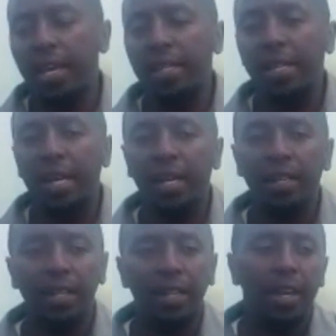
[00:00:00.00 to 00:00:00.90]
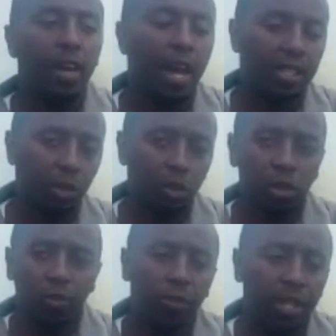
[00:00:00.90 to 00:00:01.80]
and I just want to
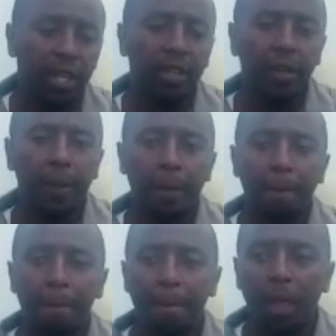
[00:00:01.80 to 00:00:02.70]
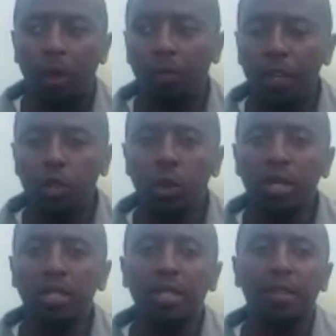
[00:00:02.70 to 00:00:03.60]
do the feeding on these
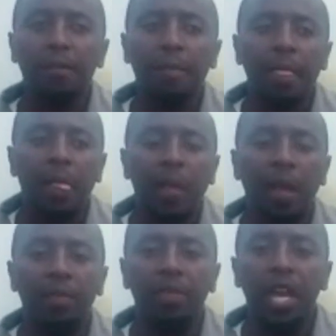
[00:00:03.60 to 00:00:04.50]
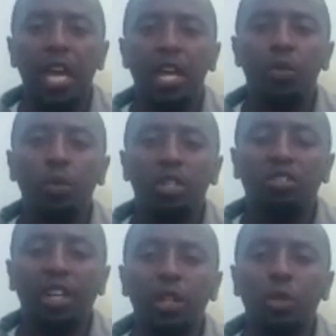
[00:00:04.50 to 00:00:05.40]
ones, and then we may
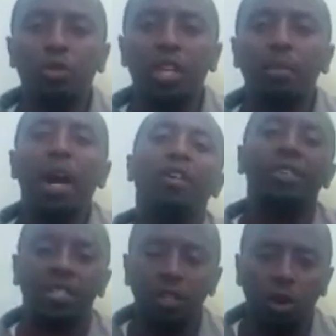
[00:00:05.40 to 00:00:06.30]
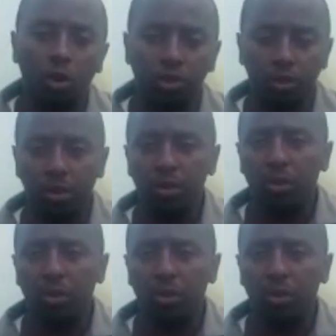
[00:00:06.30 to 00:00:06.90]
try to do some harvesting also.